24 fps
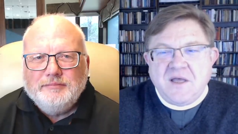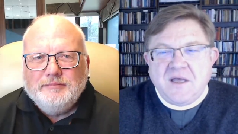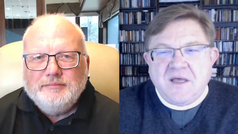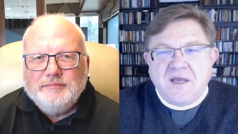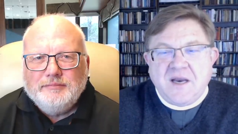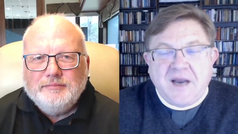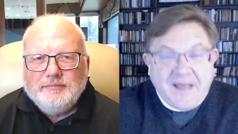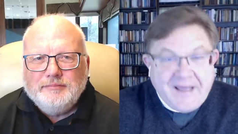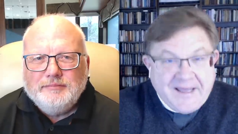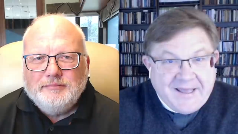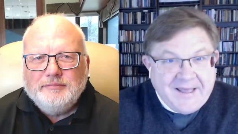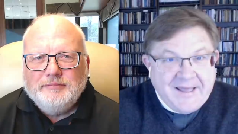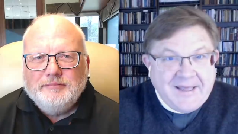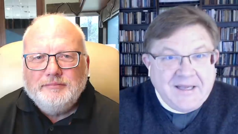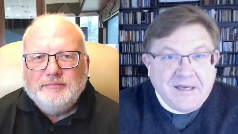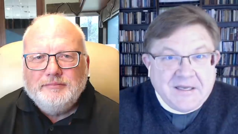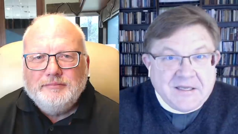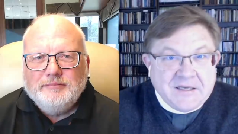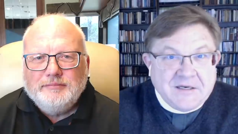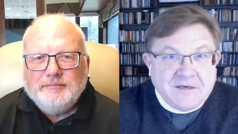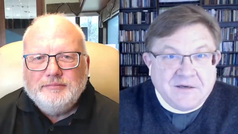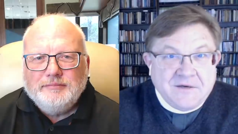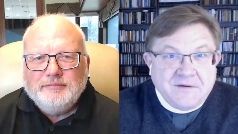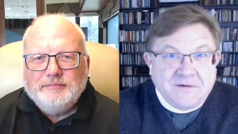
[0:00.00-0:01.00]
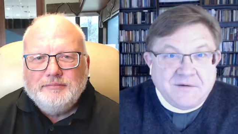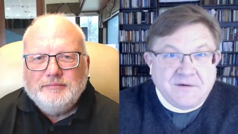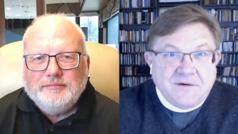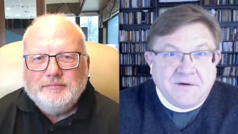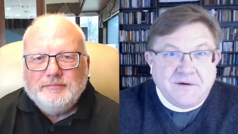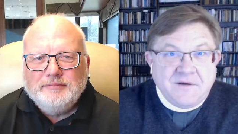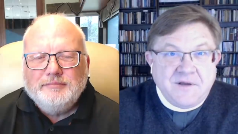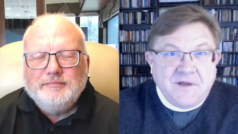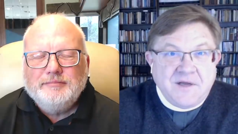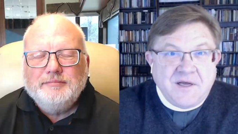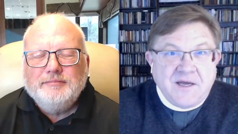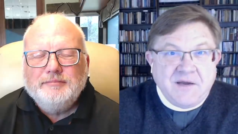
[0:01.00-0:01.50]
Speaker 1: And I get it.
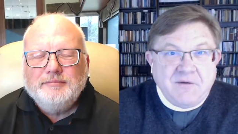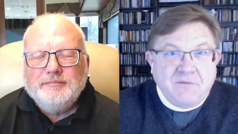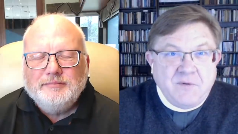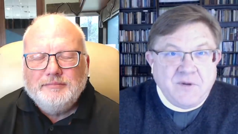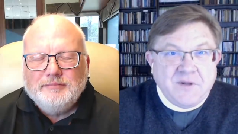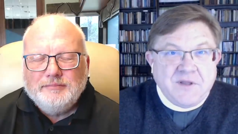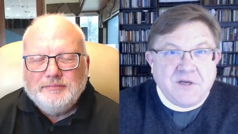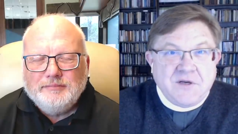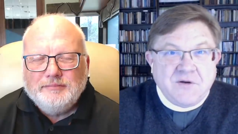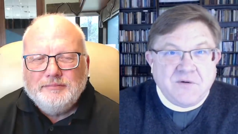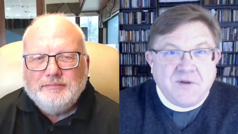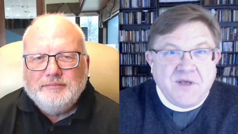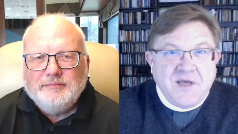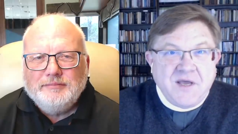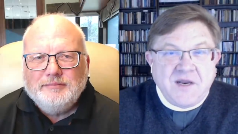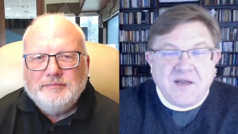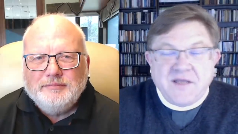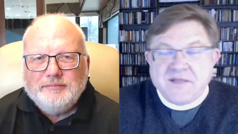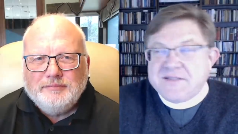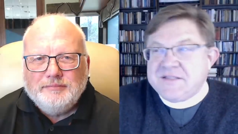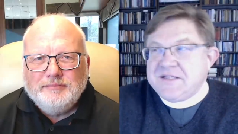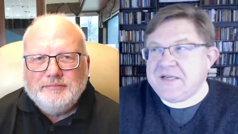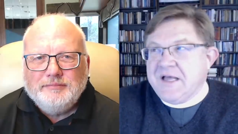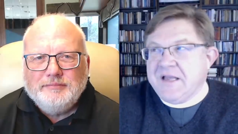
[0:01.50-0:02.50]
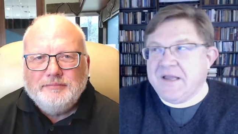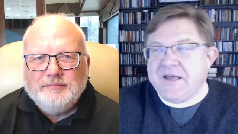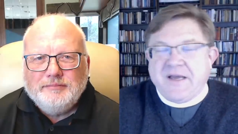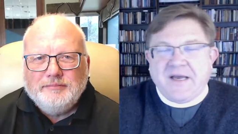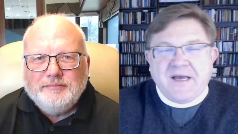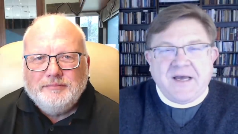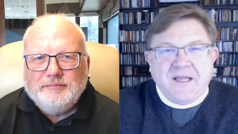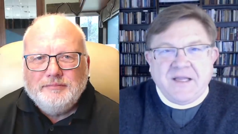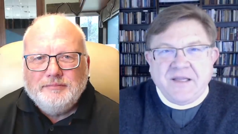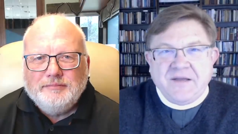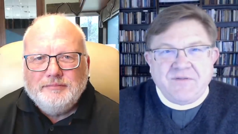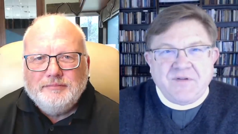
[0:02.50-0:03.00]
I really do get it. It's not like
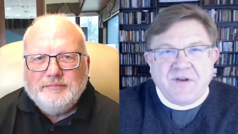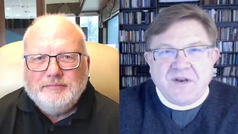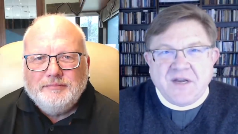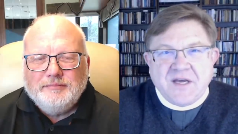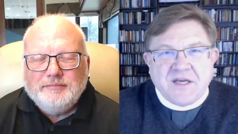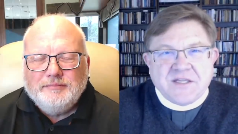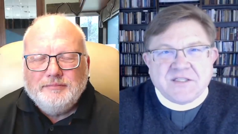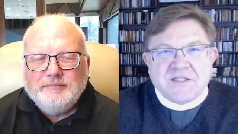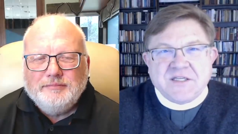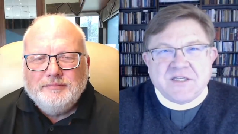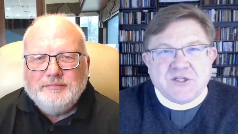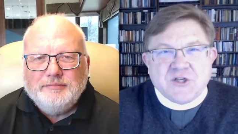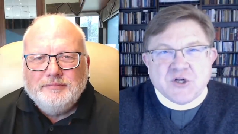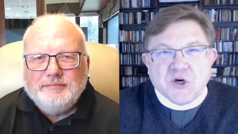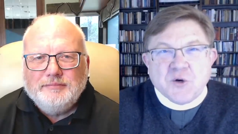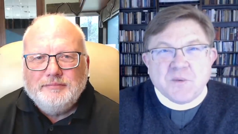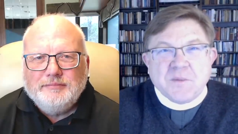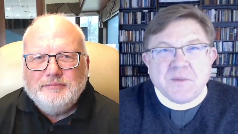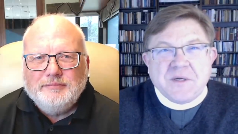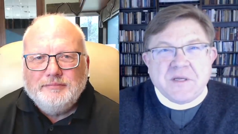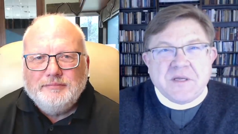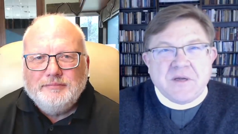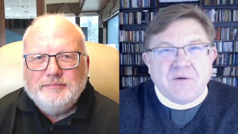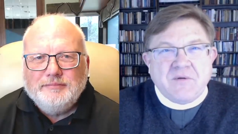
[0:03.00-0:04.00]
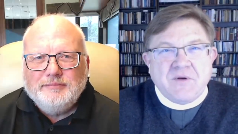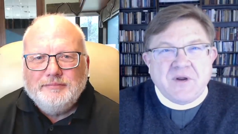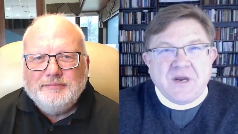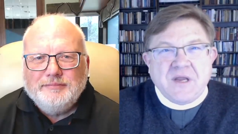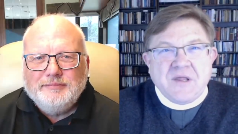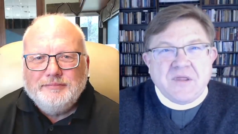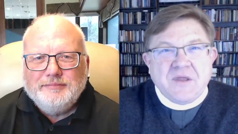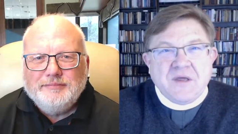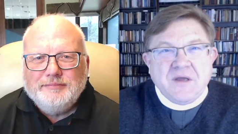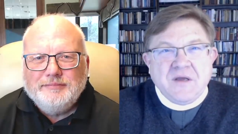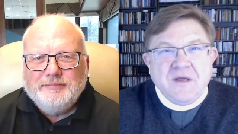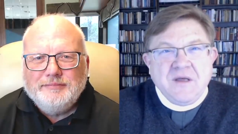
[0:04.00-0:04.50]
I live in Nazi Germany or
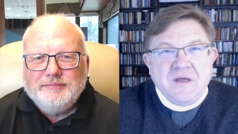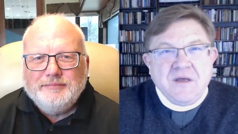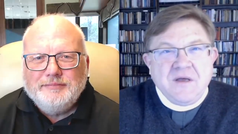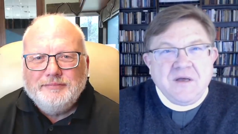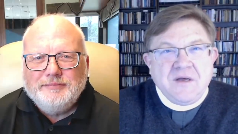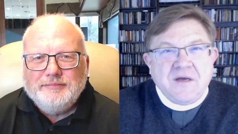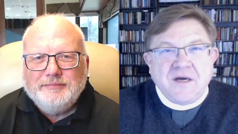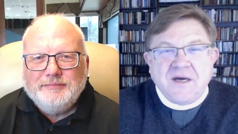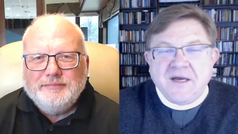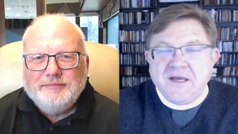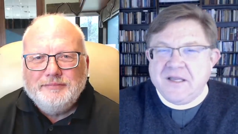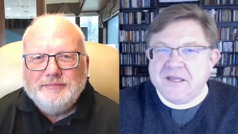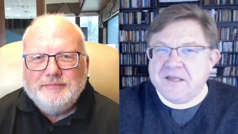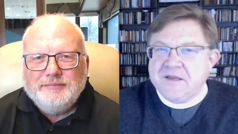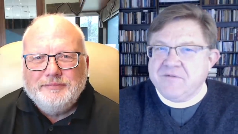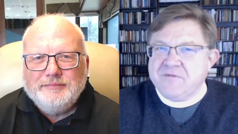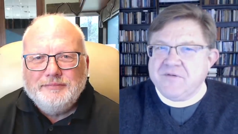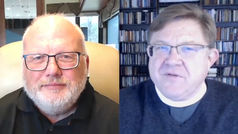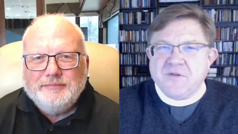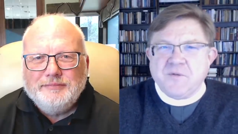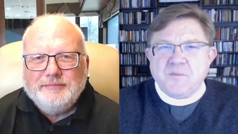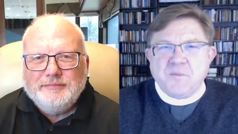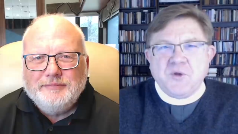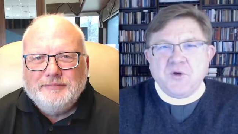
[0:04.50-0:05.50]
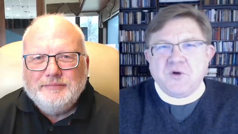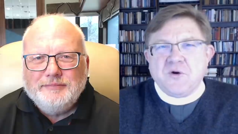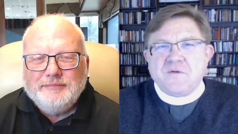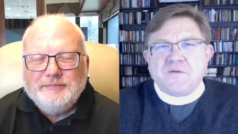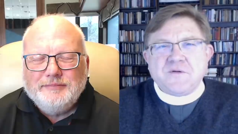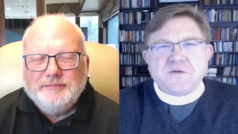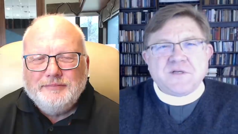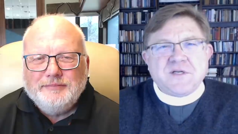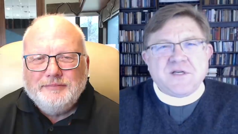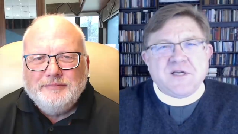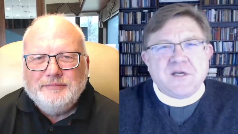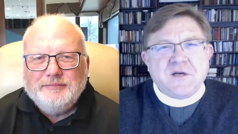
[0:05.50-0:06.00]
anything. I live in the
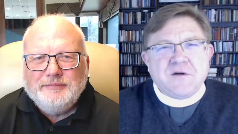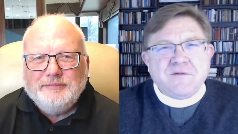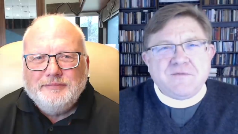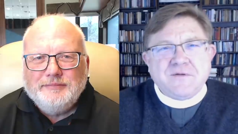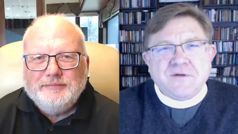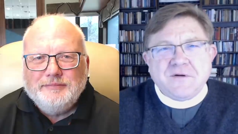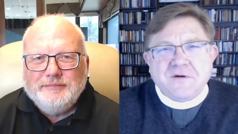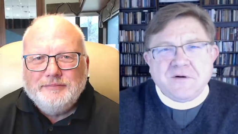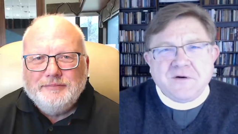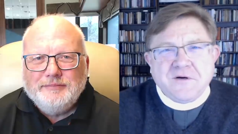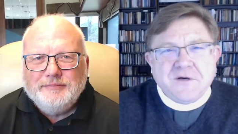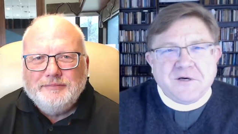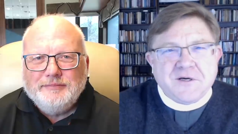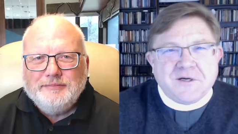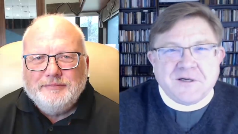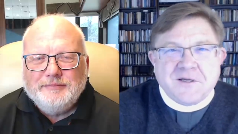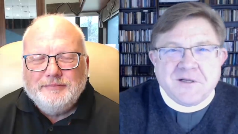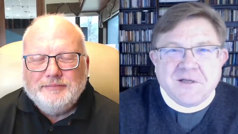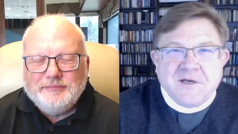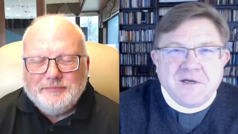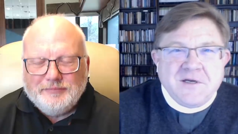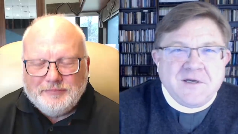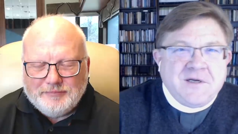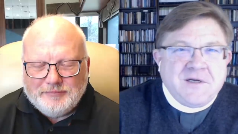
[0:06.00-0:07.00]
beautiful state of Florida.